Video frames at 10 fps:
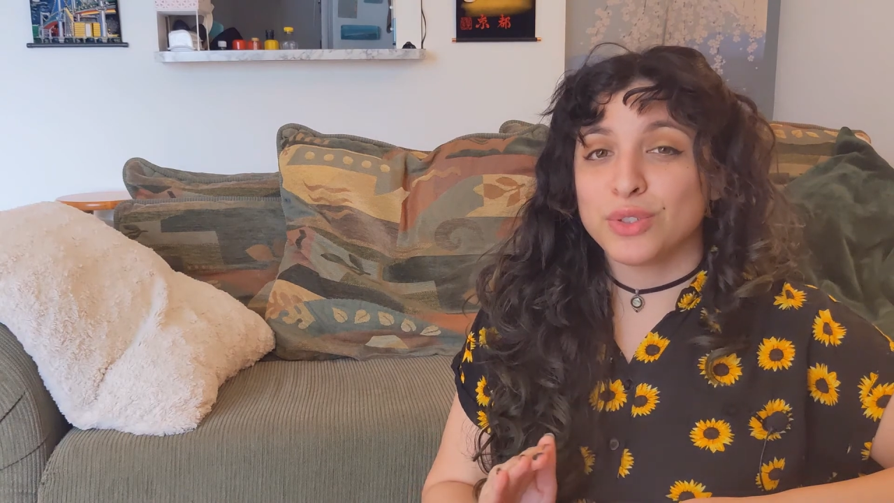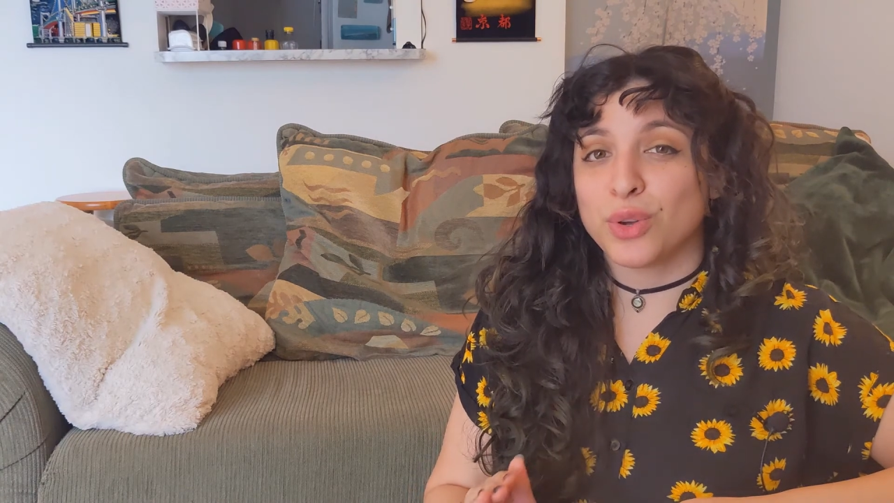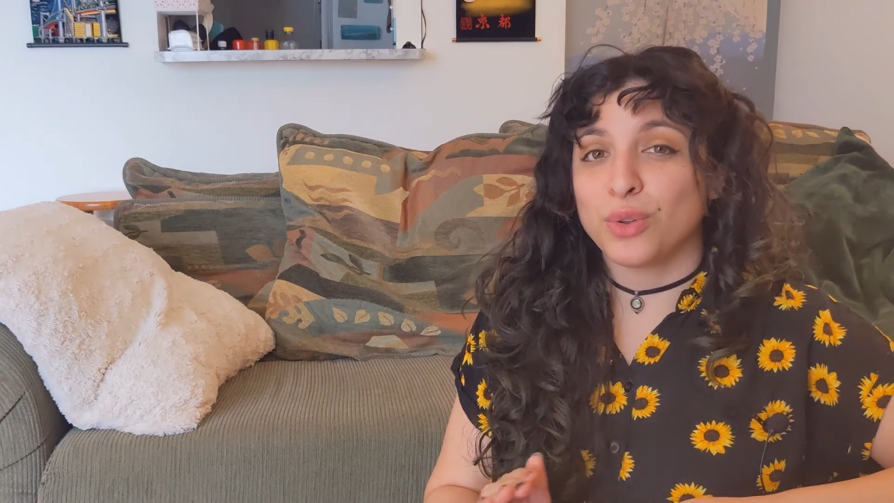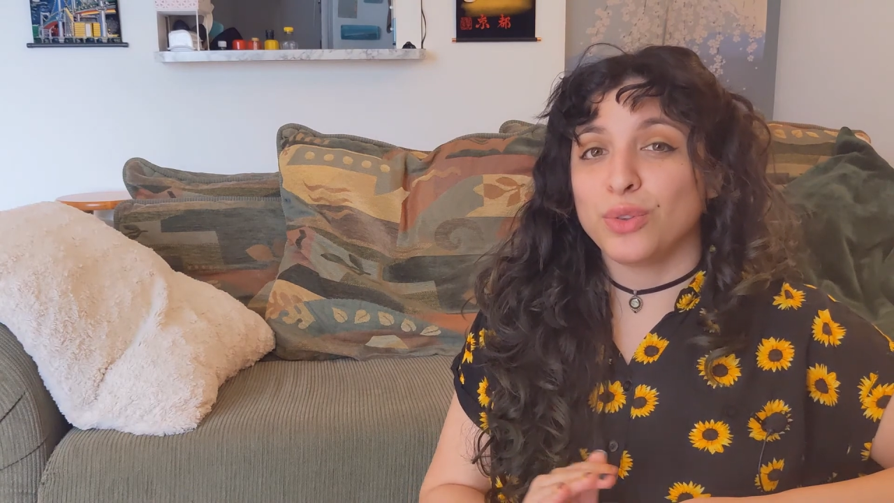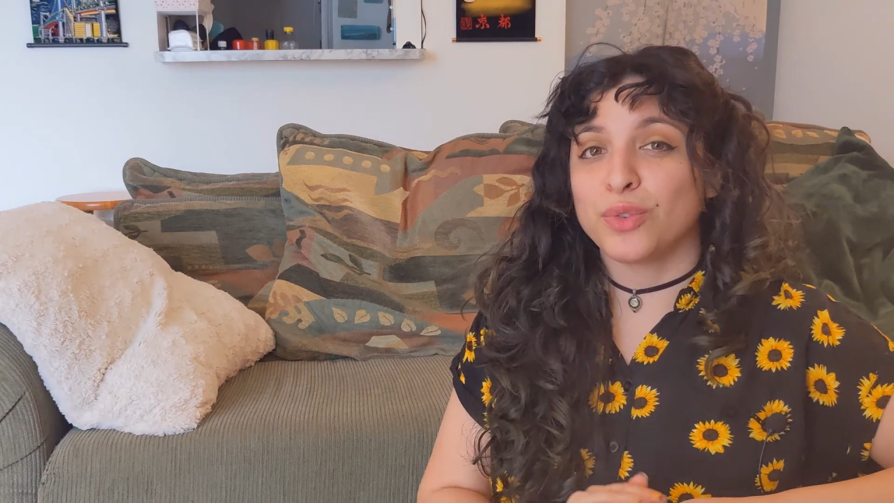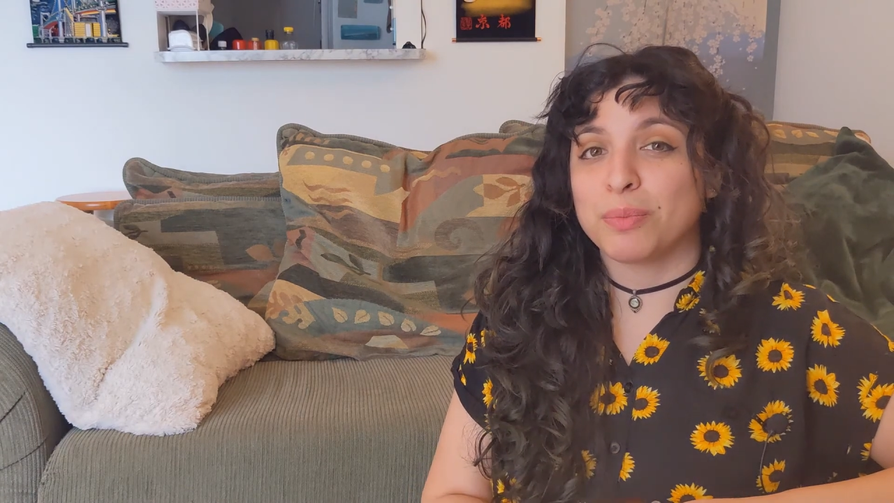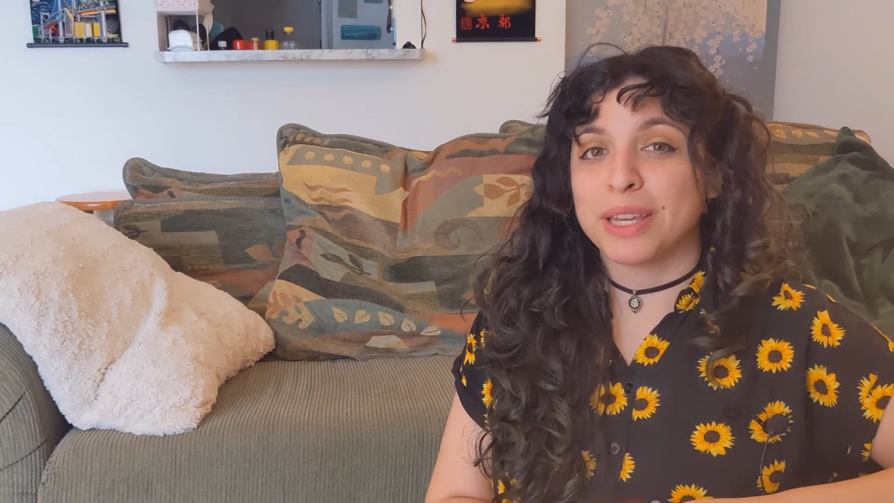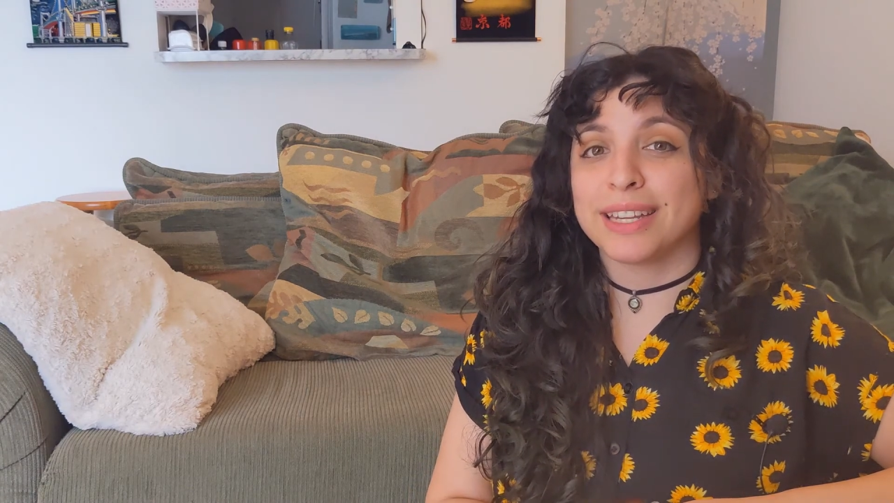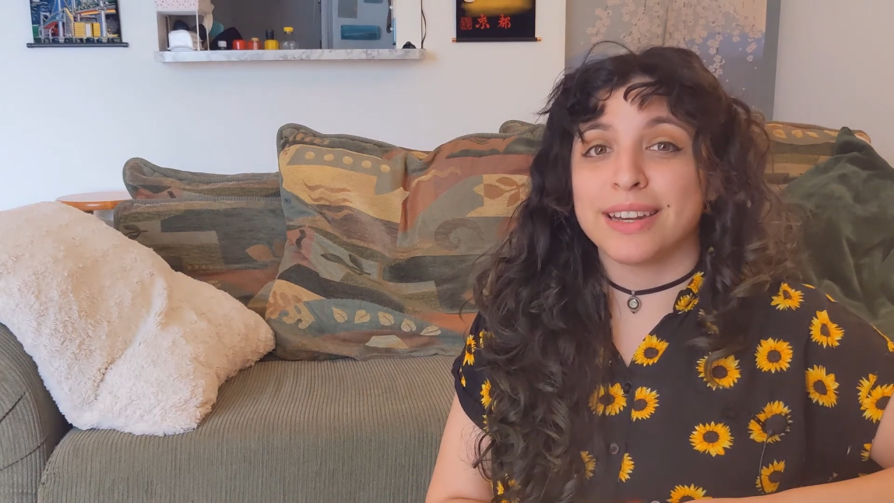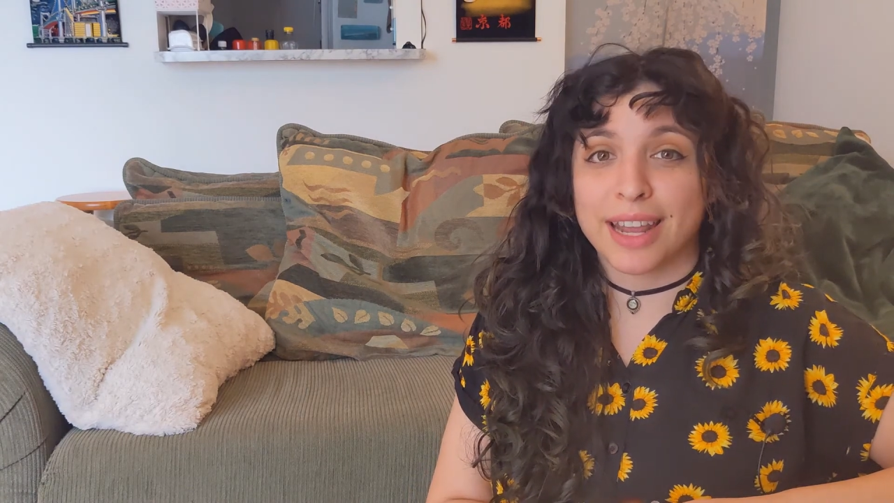total from
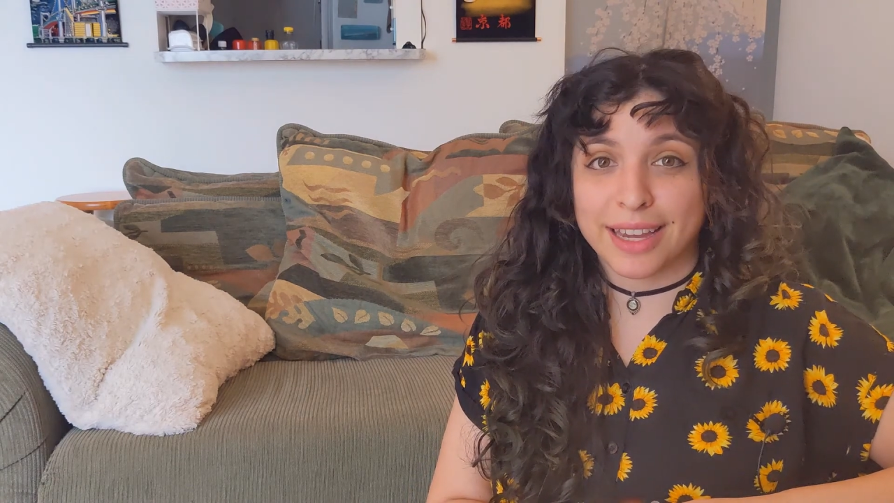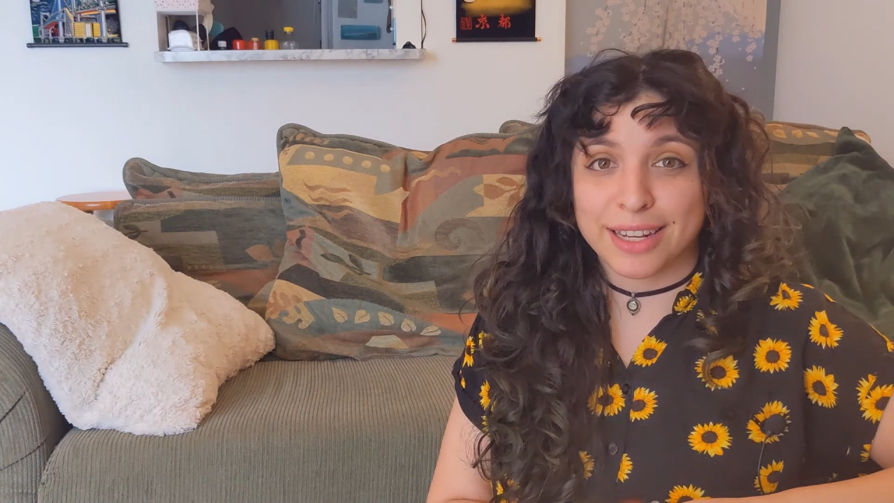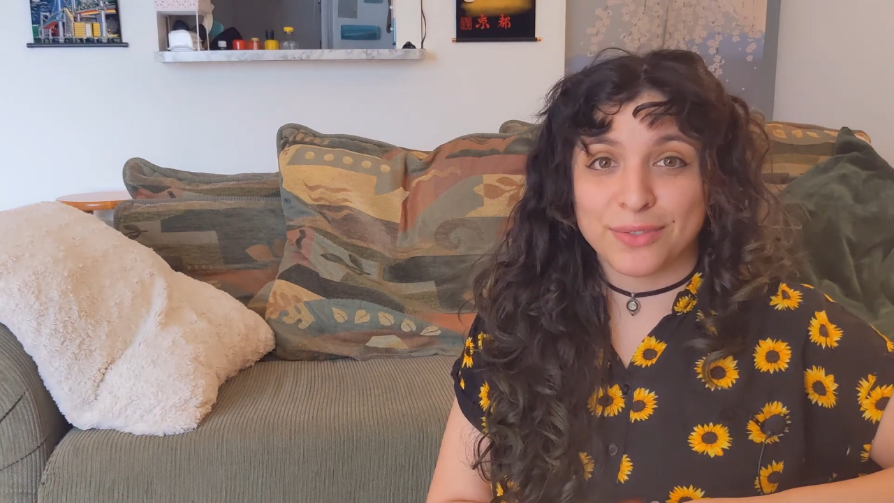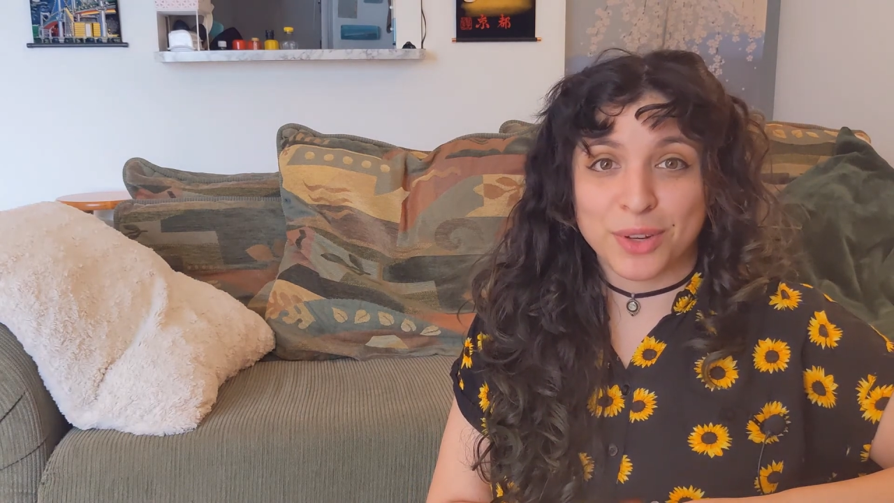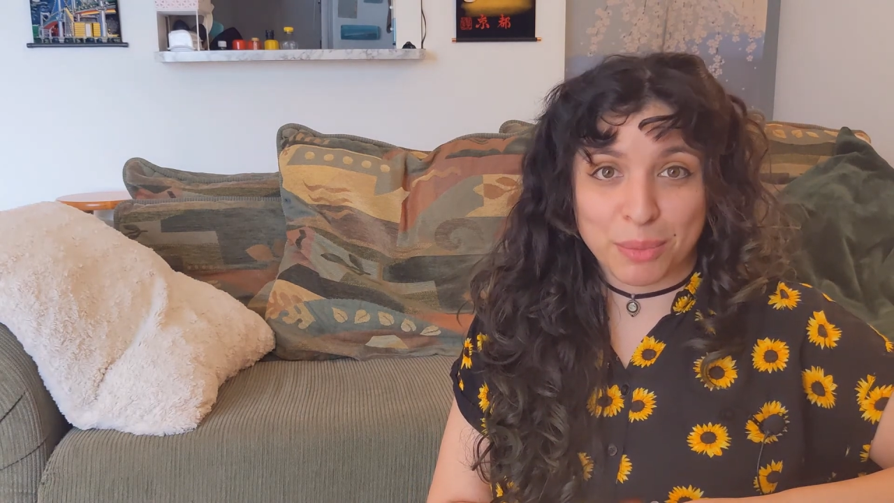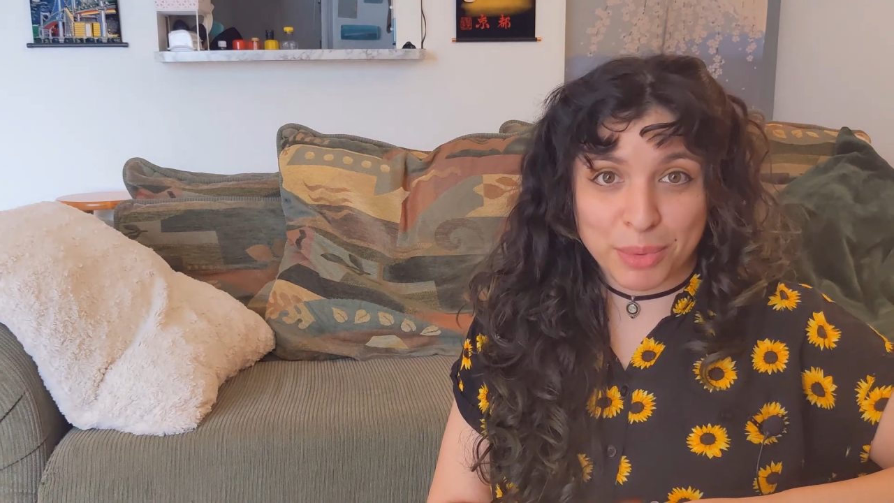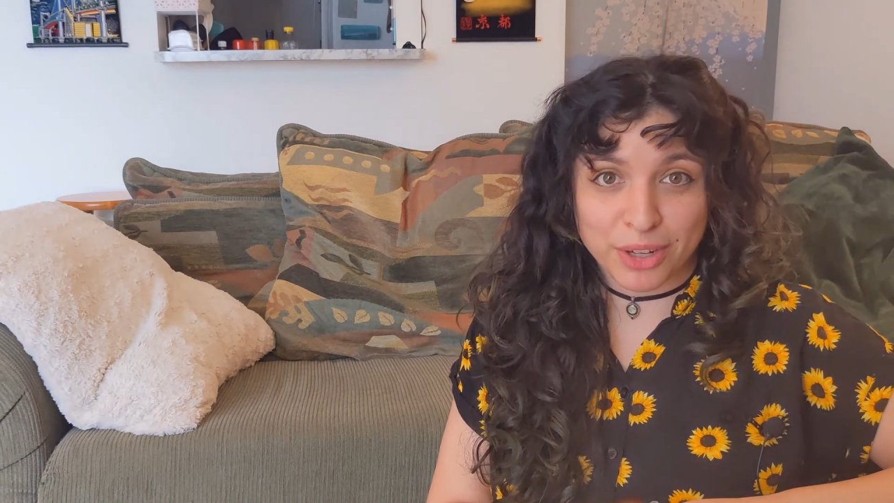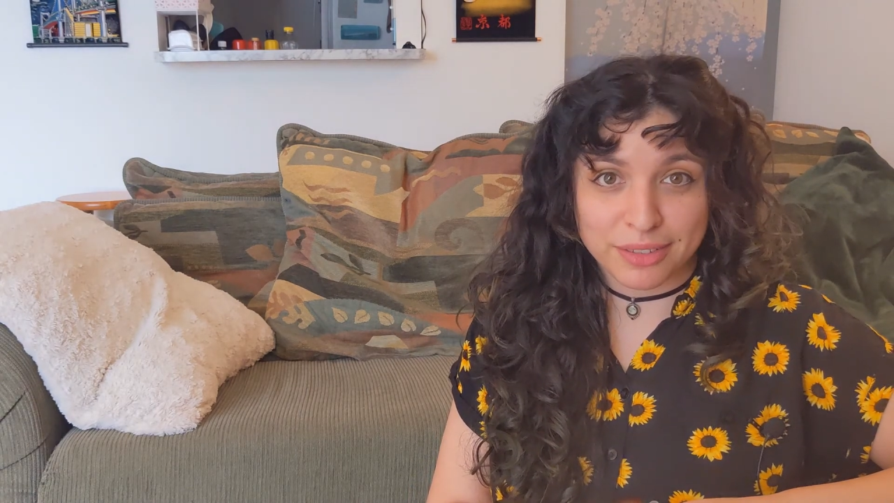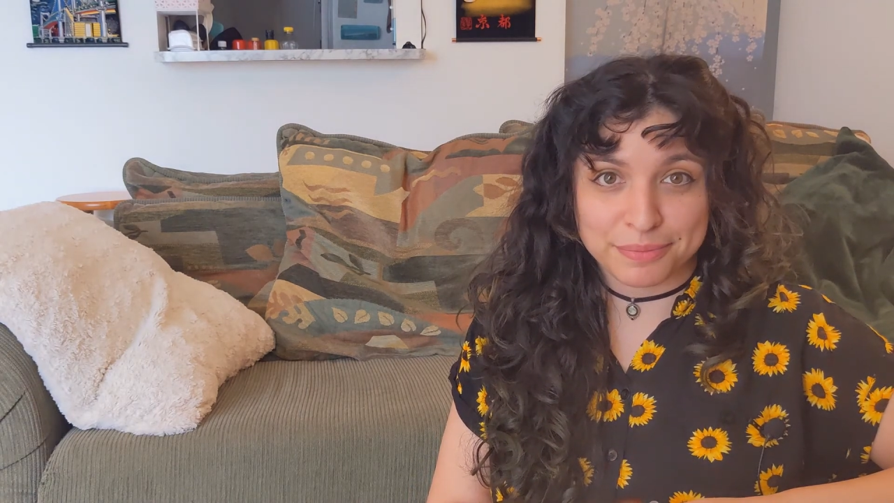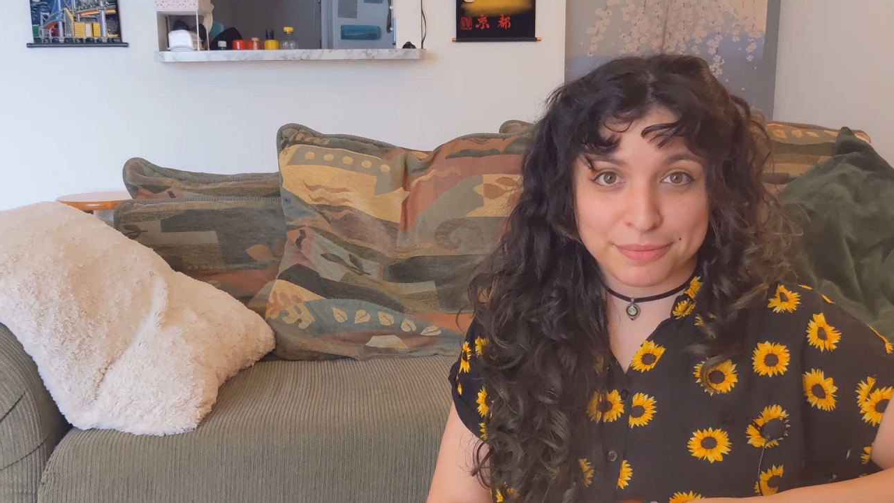being a negative number.